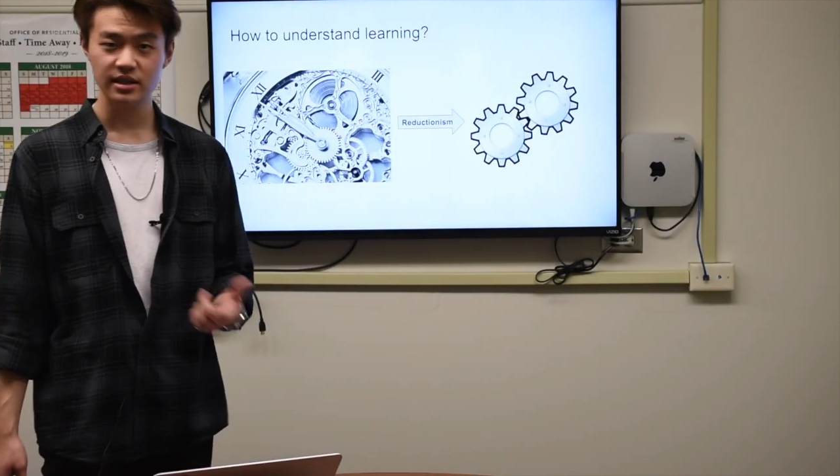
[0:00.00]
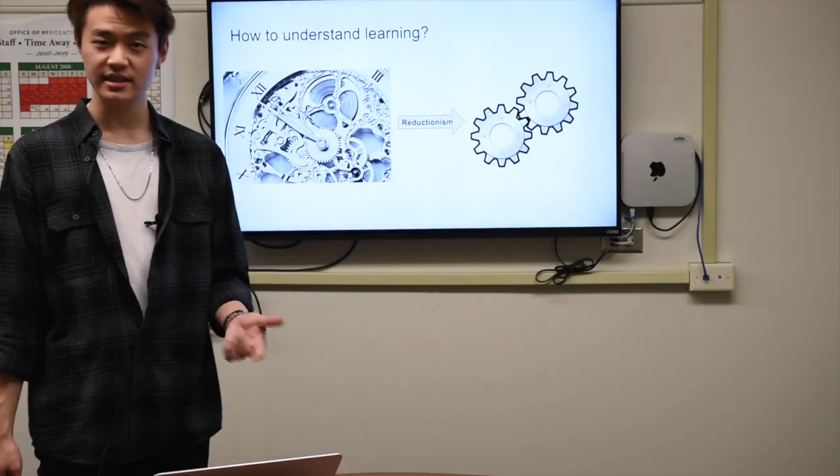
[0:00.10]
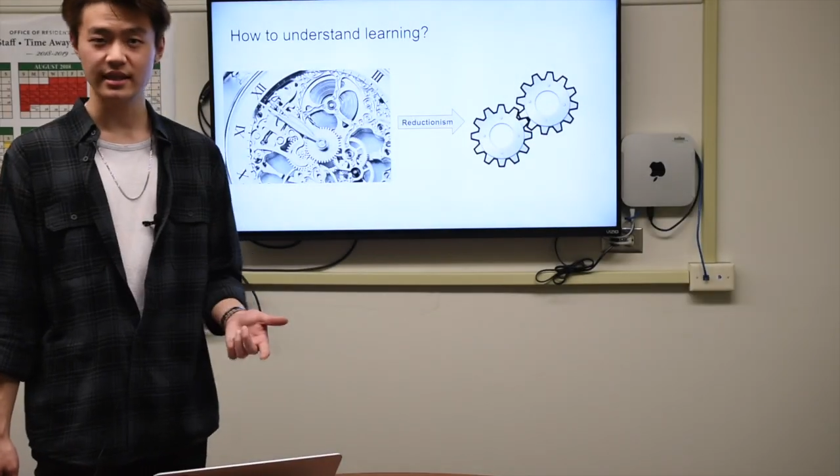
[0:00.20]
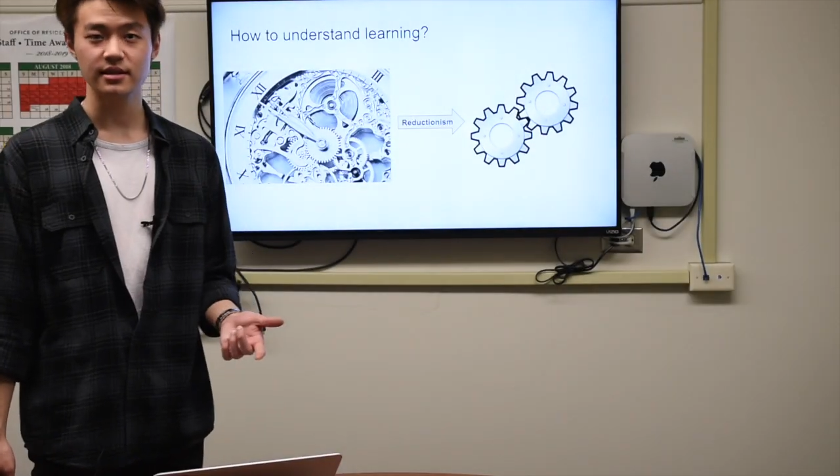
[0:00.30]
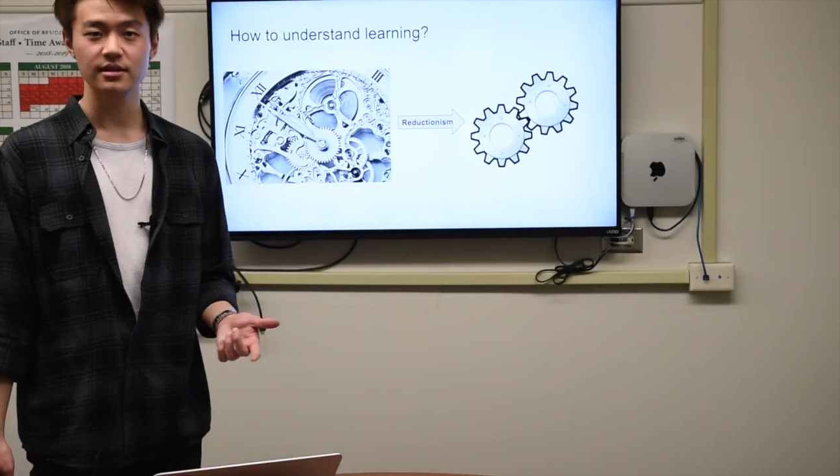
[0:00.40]

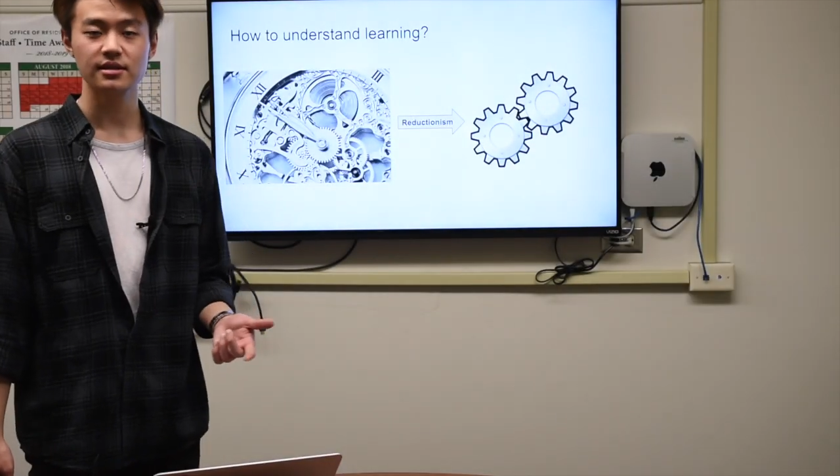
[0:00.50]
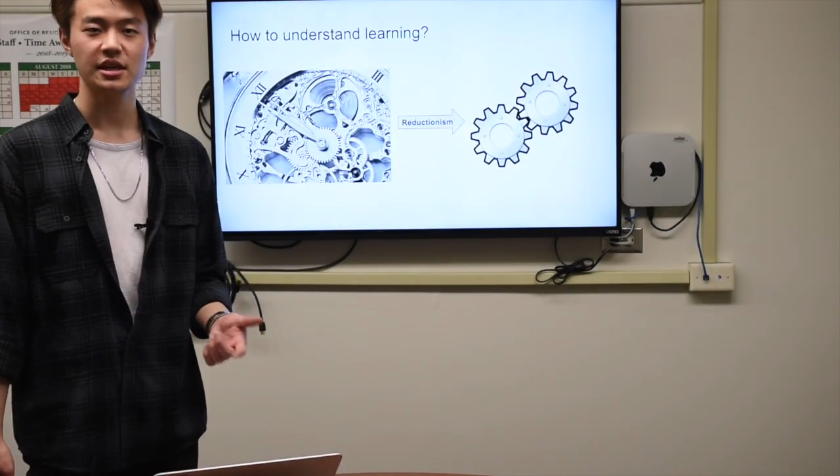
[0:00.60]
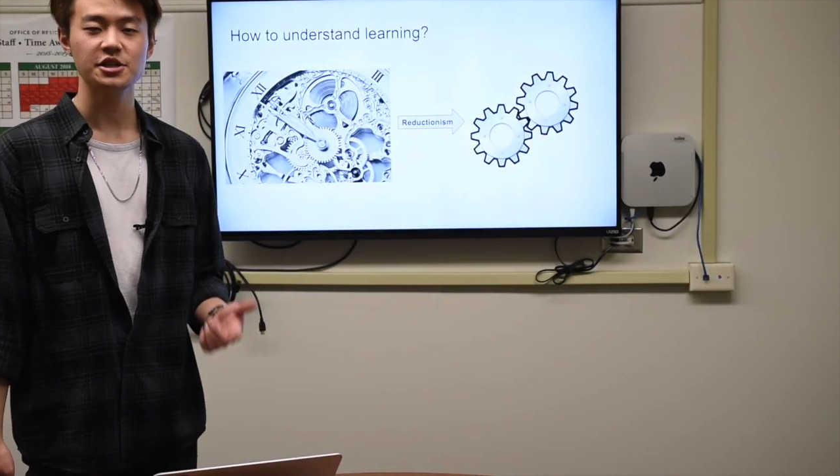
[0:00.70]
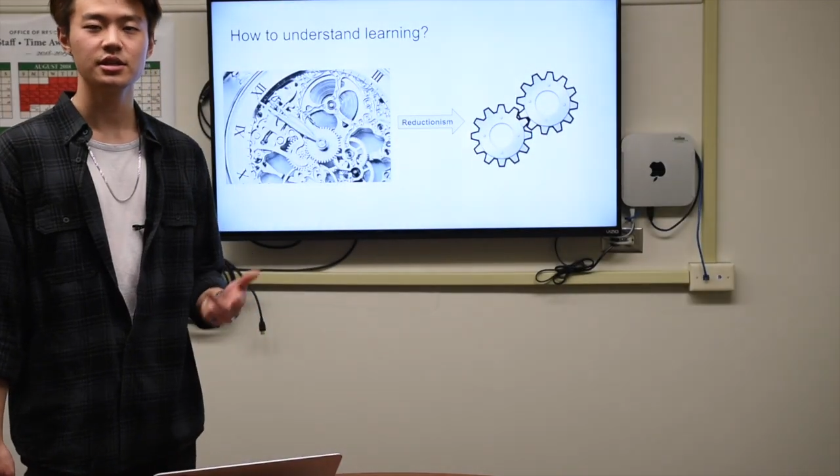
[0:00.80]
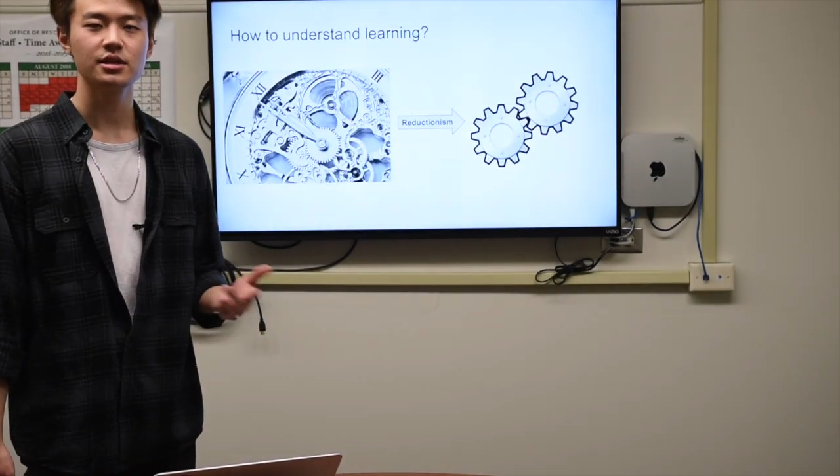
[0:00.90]

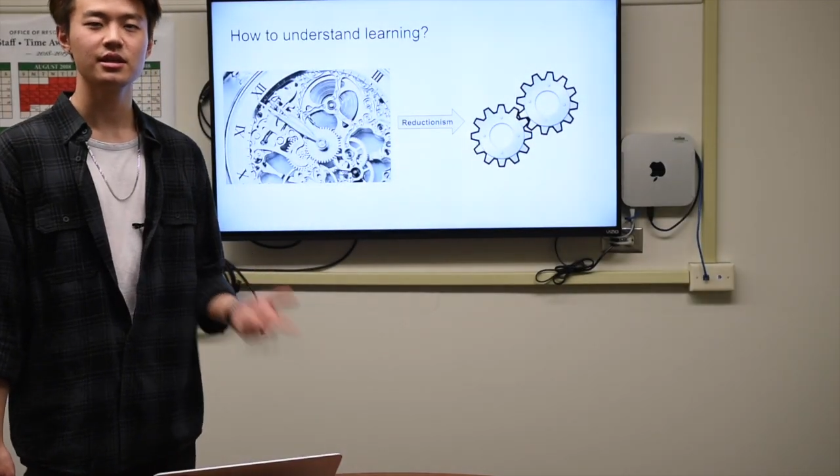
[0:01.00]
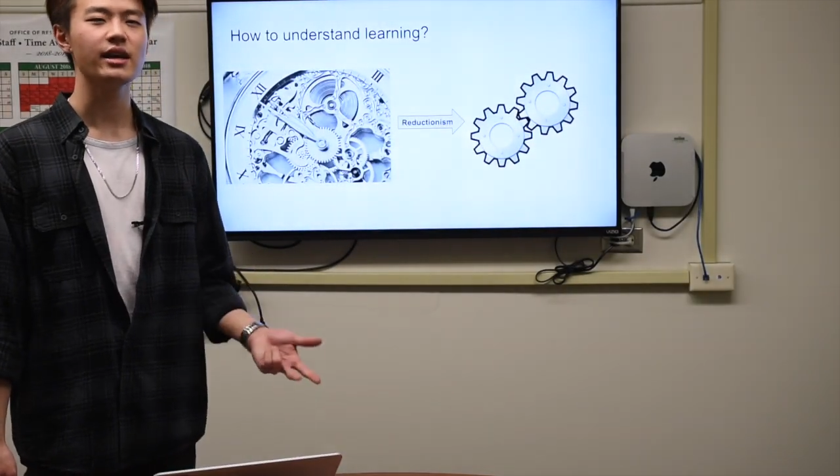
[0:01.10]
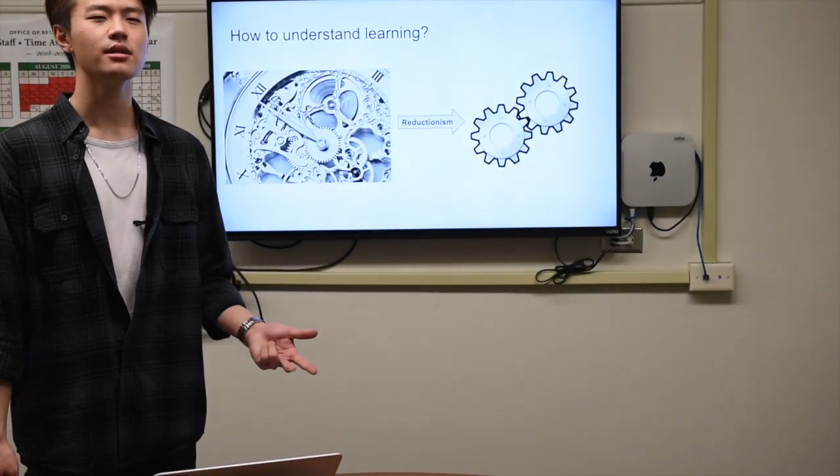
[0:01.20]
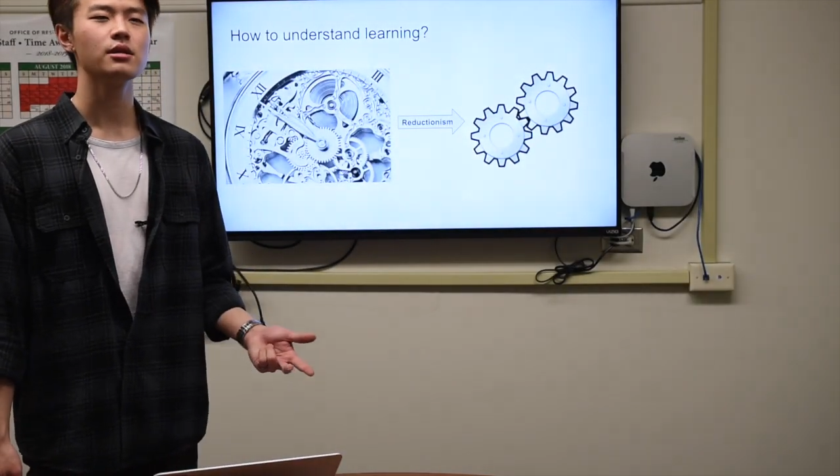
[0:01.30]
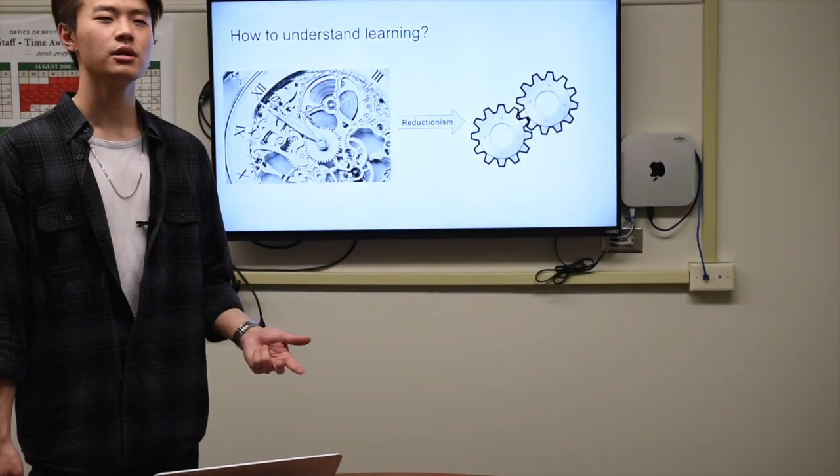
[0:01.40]
desensitization,
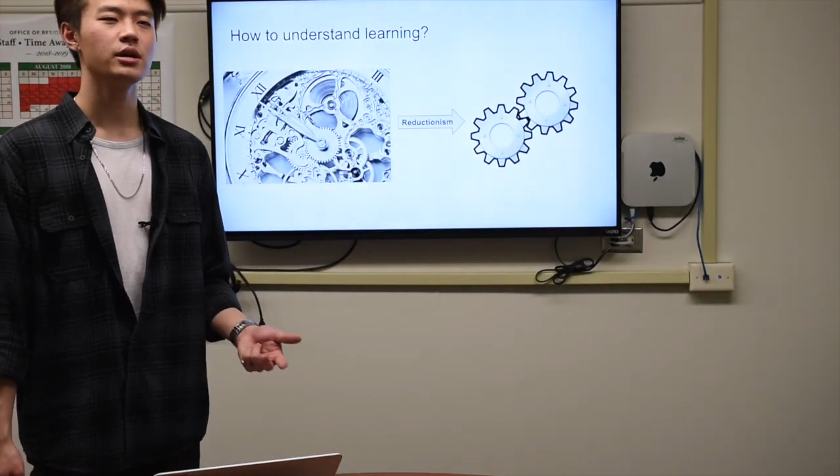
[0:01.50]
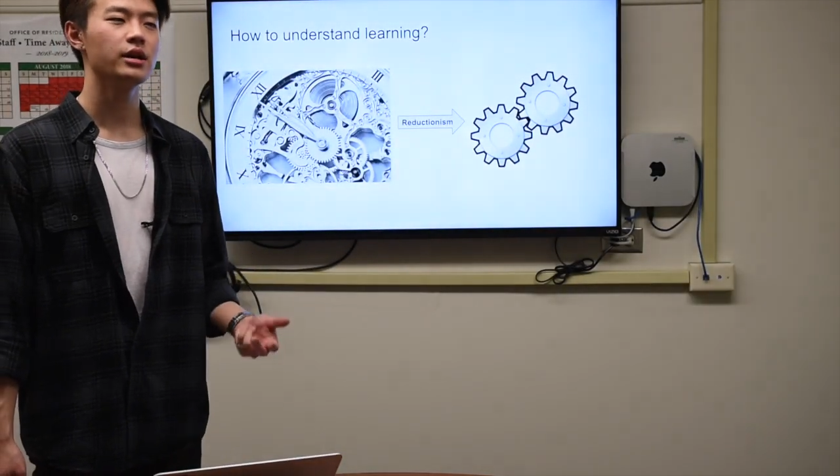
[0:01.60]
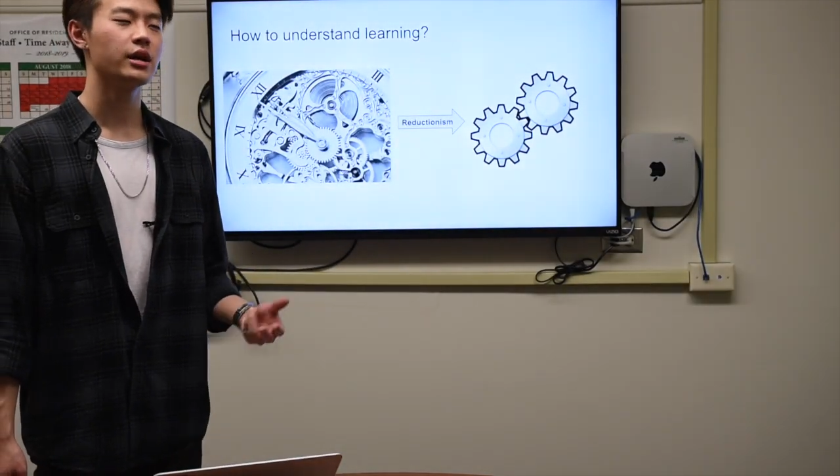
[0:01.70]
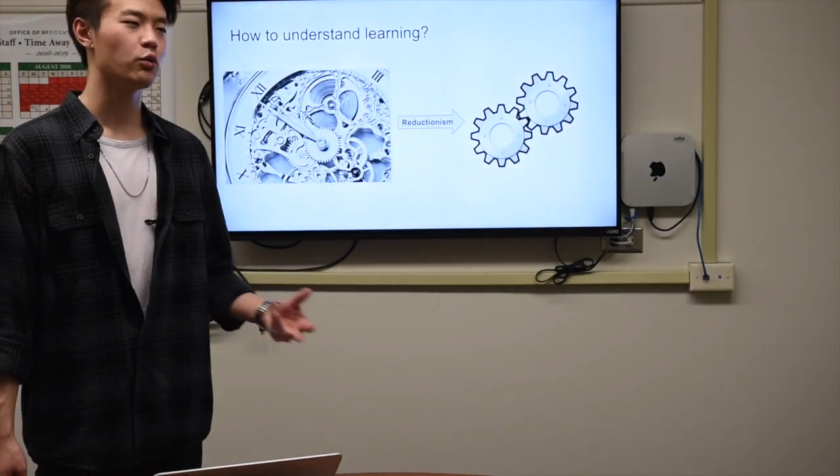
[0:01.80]
latent learning,